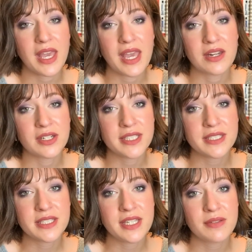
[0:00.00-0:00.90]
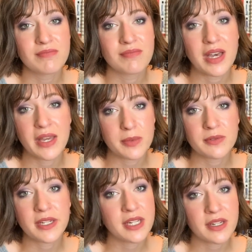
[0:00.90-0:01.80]
And honestly, I've been
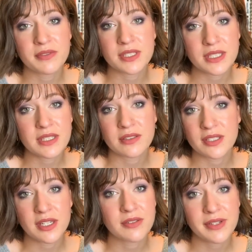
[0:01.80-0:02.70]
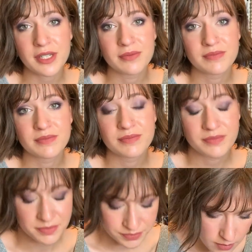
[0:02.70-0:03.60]
reading ever since I learned how to read.
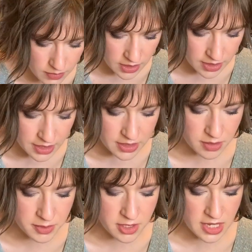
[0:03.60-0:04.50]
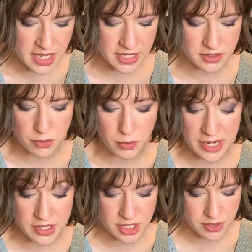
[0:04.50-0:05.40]
Number 9,
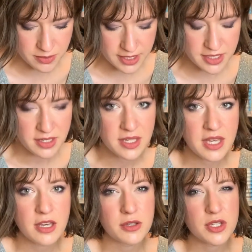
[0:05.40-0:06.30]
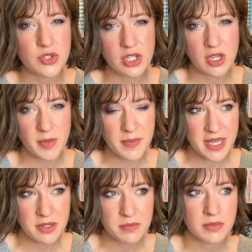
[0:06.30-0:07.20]
where do you read? Usually on my
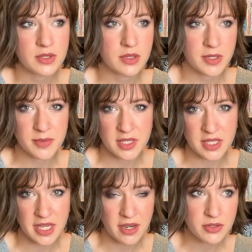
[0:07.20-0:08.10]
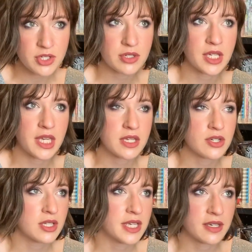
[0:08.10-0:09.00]
bed, sometimes on the couch,
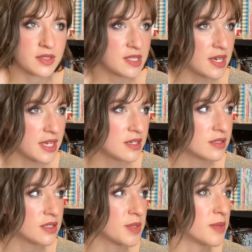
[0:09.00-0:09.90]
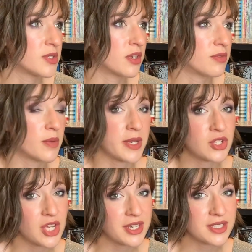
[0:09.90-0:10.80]
occasionally outside, sometimes on one of my
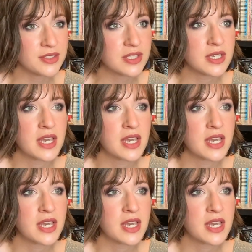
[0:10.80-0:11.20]
chairs.